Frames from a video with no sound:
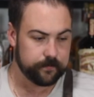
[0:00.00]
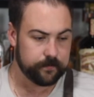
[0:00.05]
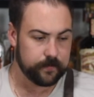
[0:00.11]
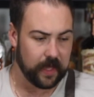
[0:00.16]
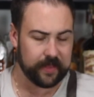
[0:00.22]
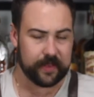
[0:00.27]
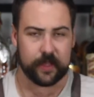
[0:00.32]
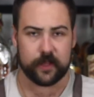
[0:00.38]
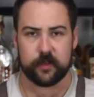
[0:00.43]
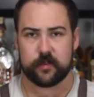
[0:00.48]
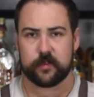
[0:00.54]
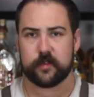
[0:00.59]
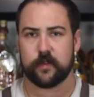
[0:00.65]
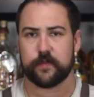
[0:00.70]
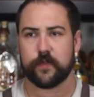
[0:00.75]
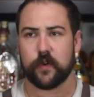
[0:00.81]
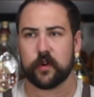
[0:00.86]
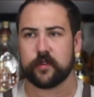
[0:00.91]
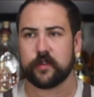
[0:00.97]
think this is the
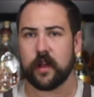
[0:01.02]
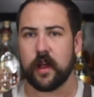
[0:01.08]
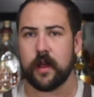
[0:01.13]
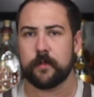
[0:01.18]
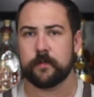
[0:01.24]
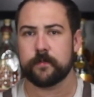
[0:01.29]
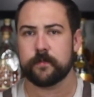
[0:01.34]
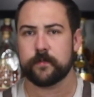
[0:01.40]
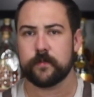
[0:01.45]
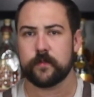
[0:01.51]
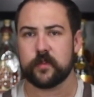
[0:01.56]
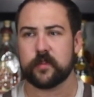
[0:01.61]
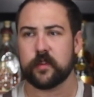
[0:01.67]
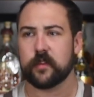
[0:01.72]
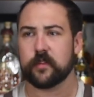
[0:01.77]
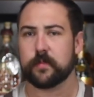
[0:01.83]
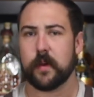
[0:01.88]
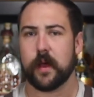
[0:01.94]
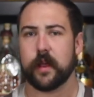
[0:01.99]
first time
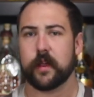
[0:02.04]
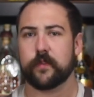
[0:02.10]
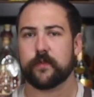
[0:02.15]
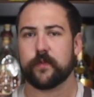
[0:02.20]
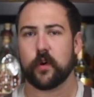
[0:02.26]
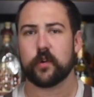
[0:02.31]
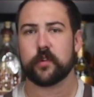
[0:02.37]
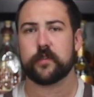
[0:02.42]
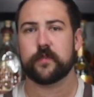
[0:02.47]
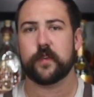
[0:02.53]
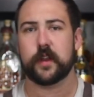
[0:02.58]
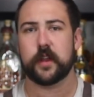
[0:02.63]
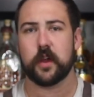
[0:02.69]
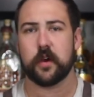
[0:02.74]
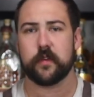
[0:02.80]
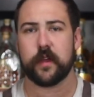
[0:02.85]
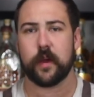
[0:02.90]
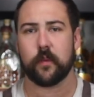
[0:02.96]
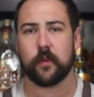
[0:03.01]
since my first
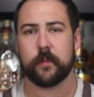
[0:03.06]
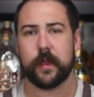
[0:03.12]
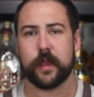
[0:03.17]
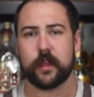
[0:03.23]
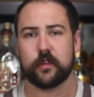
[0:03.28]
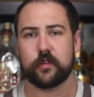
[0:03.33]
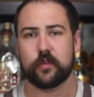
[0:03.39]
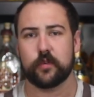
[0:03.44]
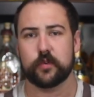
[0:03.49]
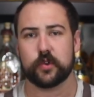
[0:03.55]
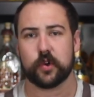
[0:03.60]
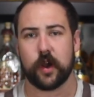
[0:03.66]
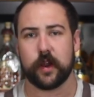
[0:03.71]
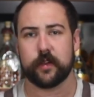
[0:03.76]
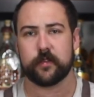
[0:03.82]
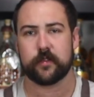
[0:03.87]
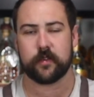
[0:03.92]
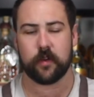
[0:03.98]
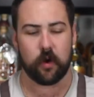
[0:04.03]
video that we're making 2
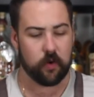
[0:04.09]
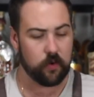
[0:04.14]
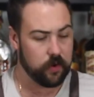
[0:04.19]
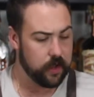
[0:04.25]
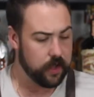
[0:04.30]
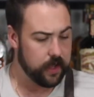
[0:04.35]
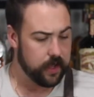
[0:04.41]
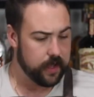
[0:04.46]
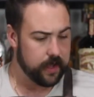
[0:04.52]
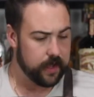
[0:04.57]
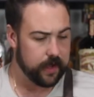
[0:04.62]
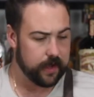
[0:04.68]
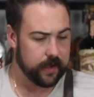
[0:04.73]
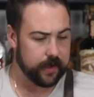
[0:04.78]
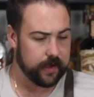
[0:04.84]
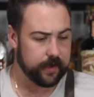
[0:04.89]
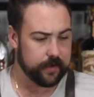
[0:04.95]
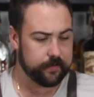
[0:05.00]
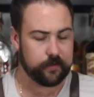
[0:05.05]
drinks, so
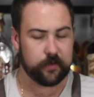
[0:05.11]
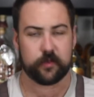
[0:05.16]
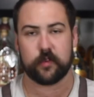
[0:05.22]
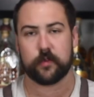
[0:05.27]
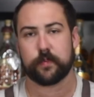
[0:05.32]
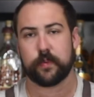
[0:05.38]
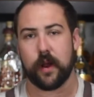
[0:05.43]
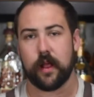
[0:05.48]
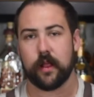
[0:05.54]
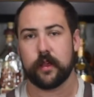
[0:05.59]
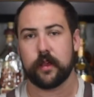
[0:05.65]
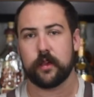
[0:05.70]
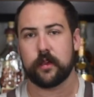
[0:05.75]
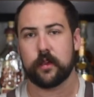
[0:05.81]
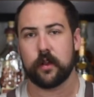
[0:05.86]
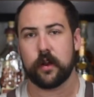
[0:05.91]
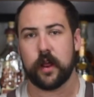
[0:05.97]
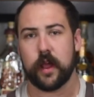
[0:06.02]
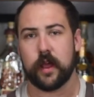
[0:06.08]
this is probably
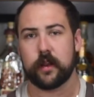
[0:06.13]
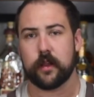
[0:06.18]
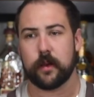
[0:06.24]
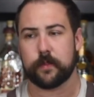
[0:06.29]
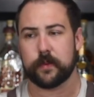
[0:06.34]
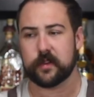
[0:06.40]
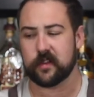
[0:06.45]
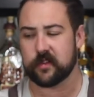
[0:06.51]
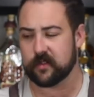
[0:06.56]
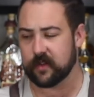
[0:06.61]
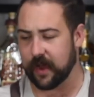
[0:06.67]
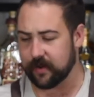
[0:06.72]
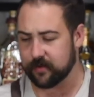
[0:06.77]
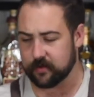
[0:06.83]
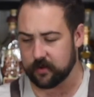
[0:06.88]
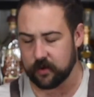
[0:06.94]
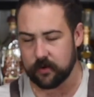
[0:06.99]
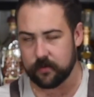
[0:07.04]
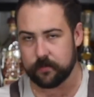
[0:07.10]
going to end up a
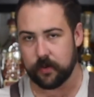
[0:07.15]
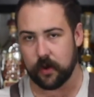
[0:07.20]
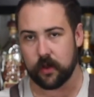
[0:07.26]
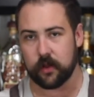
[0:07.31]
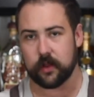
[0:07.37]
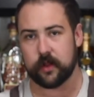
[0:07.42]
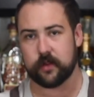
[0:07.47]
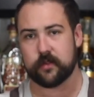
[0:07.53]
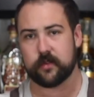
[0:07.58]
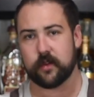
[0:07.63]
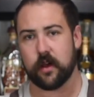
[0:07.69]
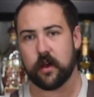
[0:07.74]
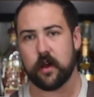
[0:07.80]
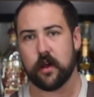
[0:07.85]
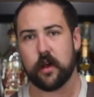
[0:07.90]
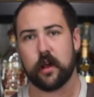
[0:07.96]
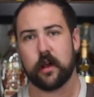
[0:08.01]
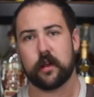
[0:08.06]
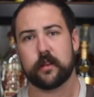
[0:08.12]
disaster, but let's
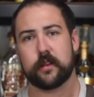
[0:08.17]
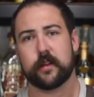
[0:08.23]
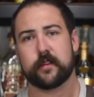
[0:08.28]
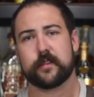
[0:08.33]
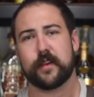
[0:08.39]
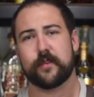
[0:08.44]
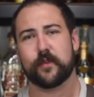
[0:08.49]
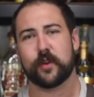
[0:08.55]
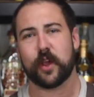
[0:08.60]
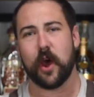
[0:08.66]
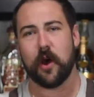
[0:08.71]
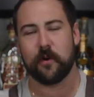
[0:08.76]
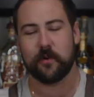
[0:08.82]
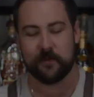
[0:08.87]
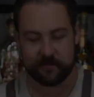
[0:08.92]
give it a go.